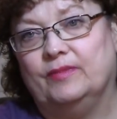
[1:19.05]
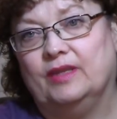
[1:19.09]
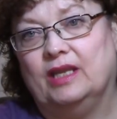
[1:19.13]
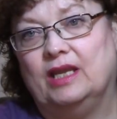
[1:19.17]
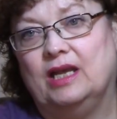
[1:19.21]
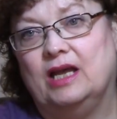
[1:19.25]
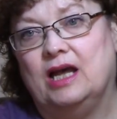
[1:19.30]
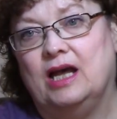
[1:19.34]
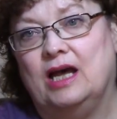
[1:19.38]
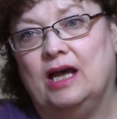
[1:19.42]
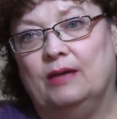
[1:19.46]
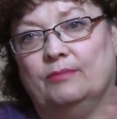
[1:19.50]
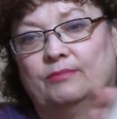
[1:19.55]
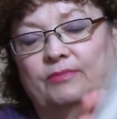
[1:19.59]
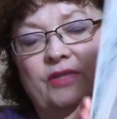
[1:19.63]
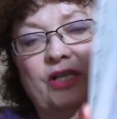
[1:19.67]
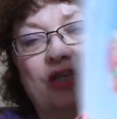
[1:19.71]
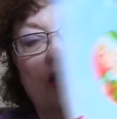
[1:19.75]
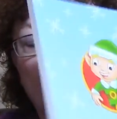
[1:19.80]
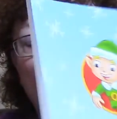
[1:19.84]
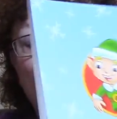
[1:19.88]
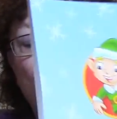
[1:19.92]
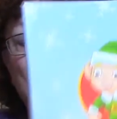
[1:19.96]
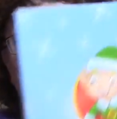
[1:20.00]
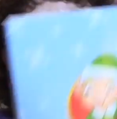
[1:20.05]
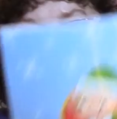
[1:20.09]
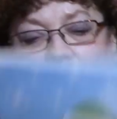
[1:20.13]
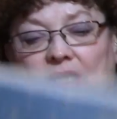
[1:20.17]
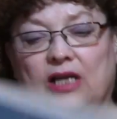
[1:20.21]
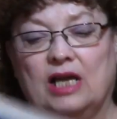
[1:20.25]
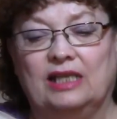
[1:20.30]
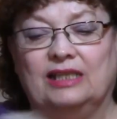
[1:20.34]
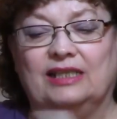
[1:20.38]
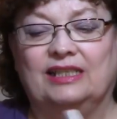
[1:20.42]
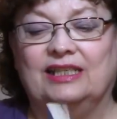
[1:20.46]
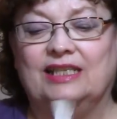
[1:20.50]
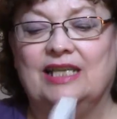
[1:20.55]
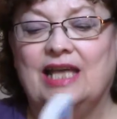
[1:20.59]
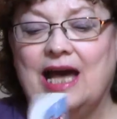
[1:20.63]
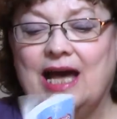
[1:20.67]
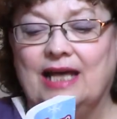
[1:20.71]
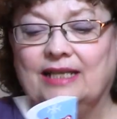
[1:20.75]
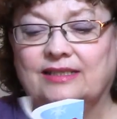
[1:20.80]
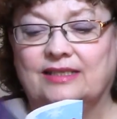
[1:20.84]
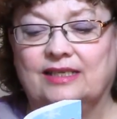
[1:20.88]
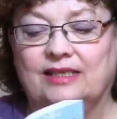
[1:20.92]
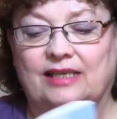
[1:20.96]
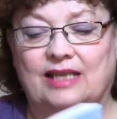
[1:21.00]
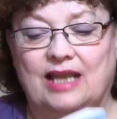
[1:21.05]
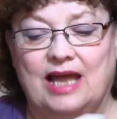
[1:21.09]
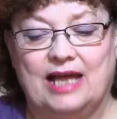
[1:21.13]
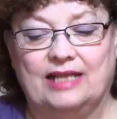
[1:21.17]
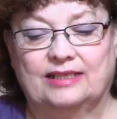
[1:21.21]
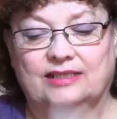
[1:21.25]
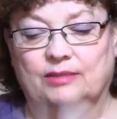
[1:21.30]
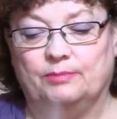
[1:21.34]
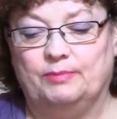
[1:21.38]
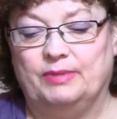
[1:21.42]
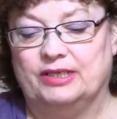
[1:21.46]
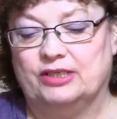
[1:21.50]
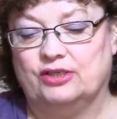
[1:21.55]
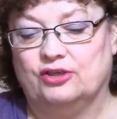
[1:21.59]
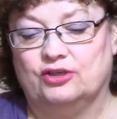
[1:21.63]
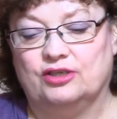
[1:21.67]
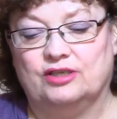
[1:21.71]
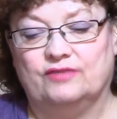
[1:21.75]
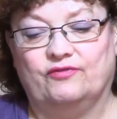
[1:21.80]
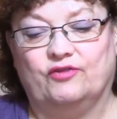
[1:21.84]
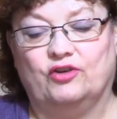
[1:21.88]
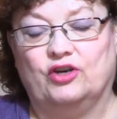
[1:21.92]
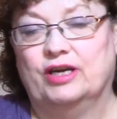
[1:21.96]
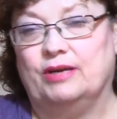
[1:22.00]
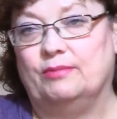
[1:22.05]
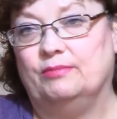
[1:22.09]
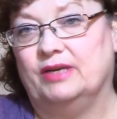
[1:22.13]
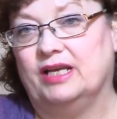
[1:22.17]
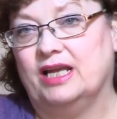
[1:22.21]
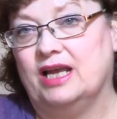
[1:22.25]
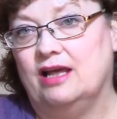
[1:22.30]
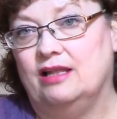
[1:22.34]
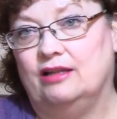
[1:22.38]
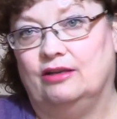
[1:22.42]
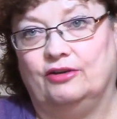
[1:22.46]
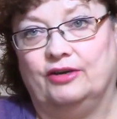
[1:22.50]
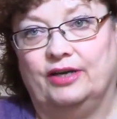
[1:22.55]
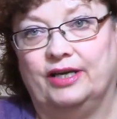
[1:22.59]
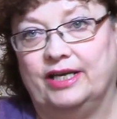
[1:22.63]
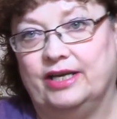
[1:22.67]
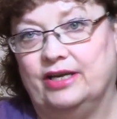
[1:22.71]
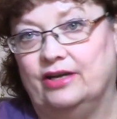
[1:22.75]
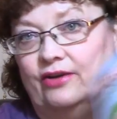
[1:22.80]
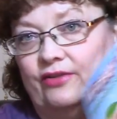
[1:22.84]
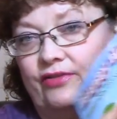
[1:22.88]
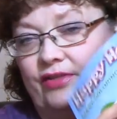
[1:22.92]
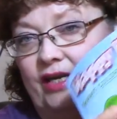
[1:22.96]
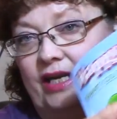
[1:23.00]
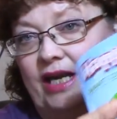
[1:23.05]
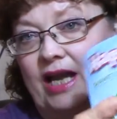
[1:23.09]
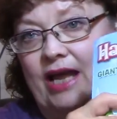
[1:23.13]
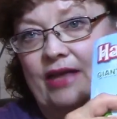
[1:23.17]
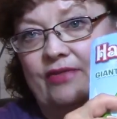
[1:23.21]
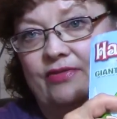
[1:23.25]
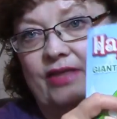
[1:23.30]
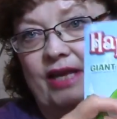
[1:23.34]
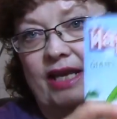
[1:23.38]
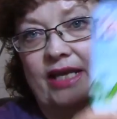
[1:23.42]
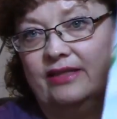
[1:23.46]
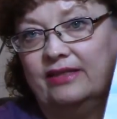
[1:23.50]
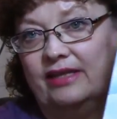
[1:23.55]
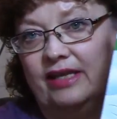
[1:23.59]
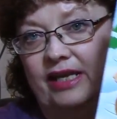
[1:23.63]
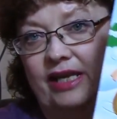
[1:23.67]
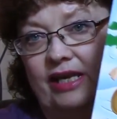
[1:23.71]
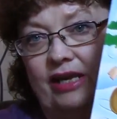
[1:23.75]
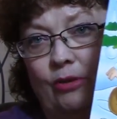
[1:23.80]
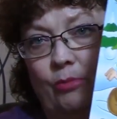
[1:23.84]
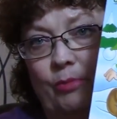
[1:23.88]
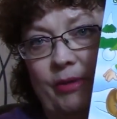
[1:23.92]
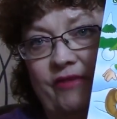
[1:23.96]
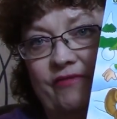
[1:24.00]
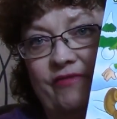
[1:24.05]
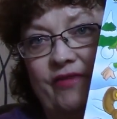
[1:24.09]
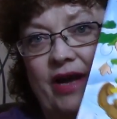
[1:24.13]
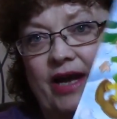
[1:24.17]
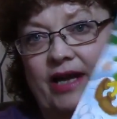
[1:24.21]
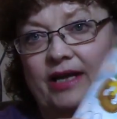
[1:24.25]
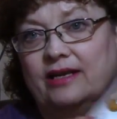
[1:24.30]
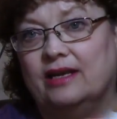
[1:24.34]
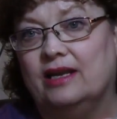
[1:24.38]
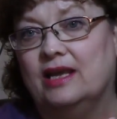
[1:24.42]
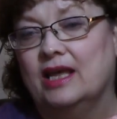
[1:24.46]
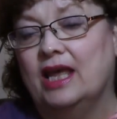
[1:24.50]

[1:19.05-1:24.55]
um, there's lots and lots of pictures for him to color in here that I think that he'll be fine.